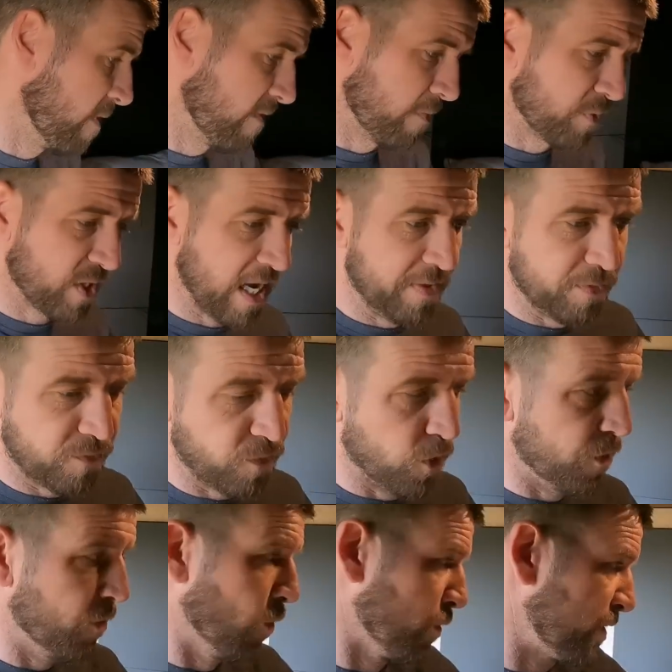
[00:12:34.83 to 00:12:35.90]
whether I'm sat in the
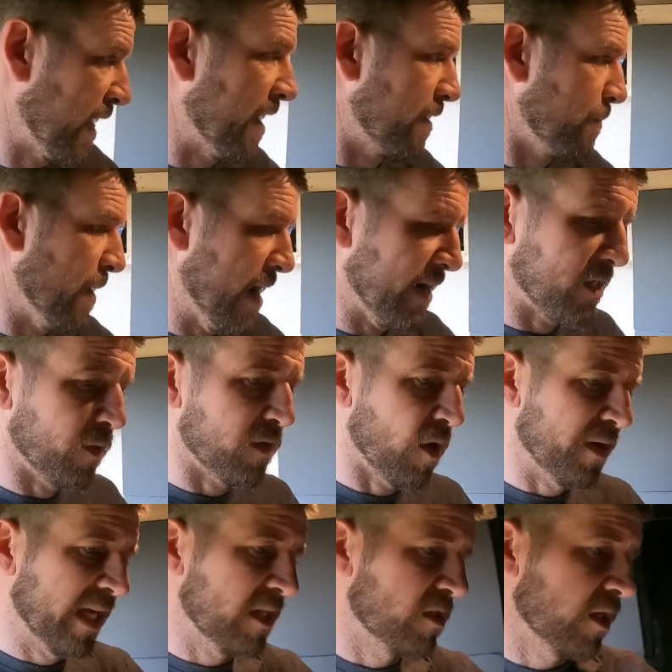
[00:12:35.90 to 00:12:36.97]
front or sat in the back so I
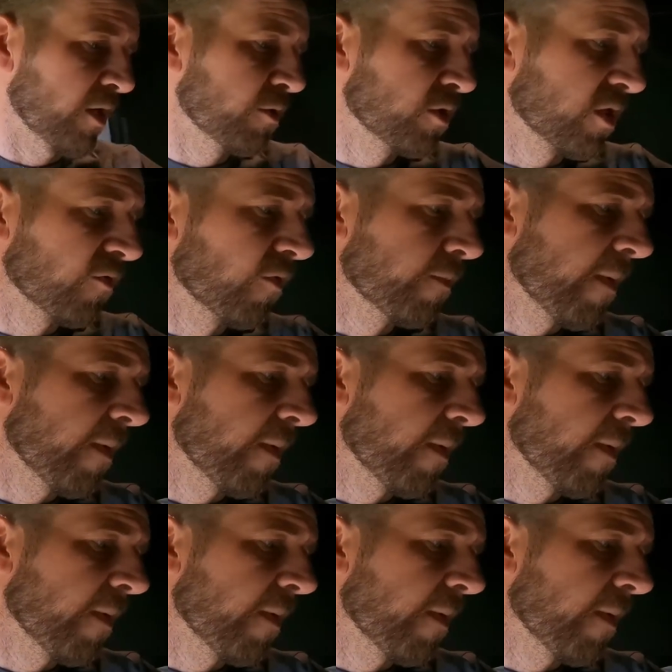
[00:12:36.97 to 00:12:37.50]
don't need to use the